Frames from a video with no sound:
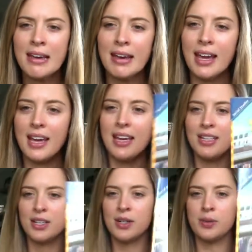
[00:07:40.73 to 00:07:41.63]

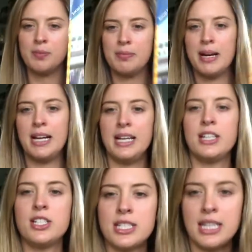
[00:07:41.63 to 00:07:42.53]
And, oh my, I
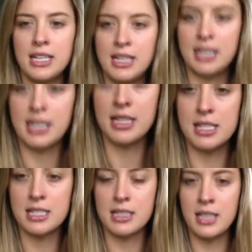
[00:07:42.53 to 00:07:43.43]
just cannot get
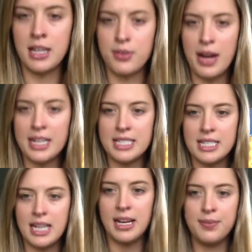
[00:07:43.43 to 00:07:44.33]
this glare right
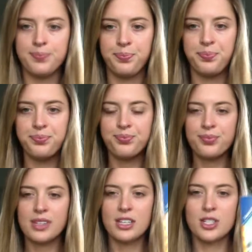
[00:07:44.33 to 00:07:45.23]
today.
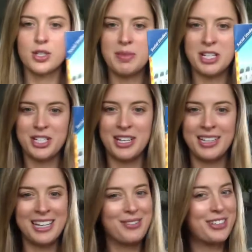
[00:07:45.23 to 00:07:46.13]
Too much
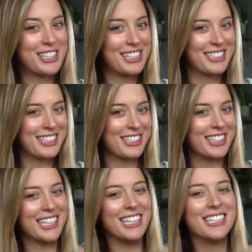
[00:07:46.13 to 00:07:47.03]
sunlight, which is a
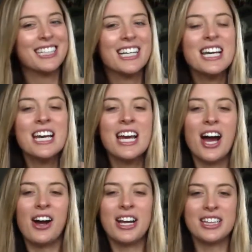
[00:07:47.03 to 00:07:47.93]
good thing.
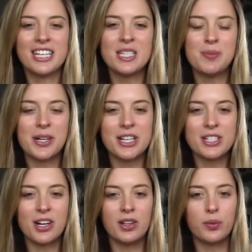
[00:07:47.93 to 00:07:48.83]
All right, this book is
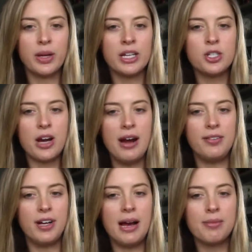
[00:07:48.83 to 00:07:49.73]
called We
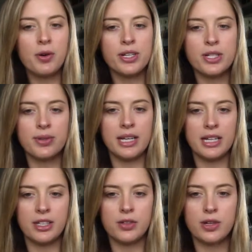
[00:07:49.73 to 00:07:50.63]
Travel. I'm going to read
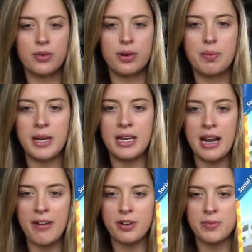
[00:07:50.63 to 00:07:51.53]
it. You can repeat it
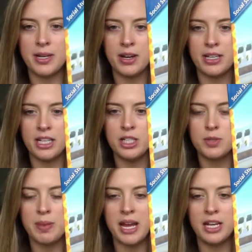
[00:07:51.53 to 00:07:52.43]
after me on
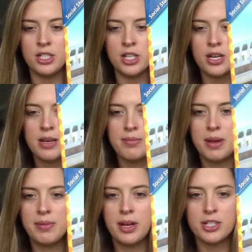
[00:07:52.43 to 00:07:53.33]
each page.
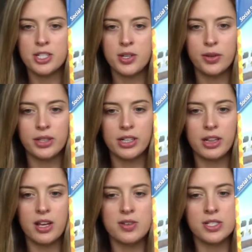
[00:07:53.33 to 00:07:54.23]
Maybe I'll just hold it
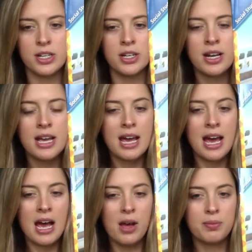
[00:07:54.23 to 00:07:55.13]
closer.
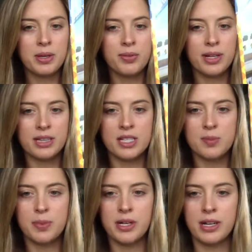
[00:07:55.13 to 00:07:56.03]
Help me read
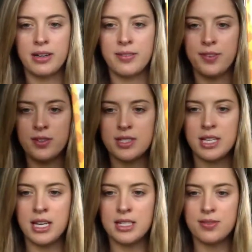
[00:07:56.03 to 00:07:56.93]
this book, and if you
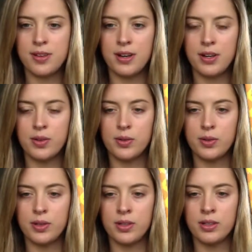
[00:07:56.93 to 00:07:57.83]
see, it's very
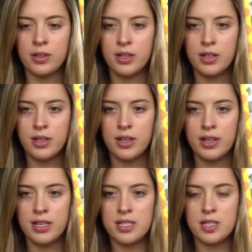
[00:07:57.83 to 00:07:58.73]
cool.
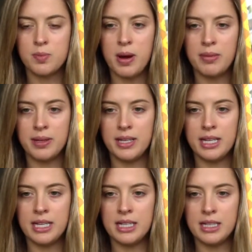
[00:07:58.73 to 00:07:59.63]
This is probably
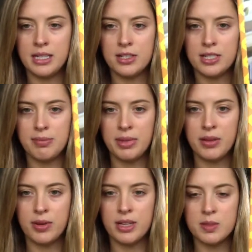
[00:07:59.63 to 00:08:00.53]
in Italy or
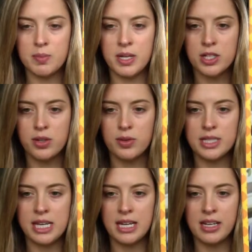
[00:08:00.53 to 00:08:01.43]
something where picture
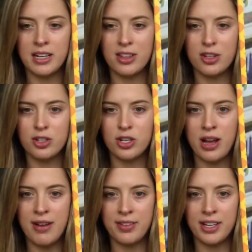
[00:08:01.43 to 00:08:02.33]
was taken, and they're
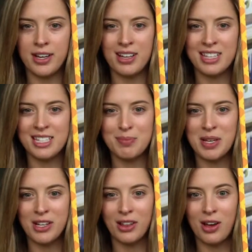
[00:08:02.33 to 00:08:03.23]
traveling on this
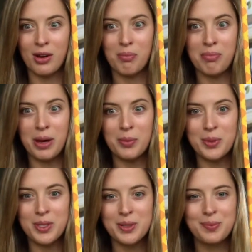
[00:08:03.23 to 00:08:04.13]
big, long
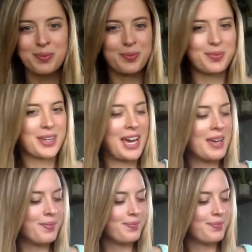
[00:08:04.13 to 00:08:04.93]
boat. Okay?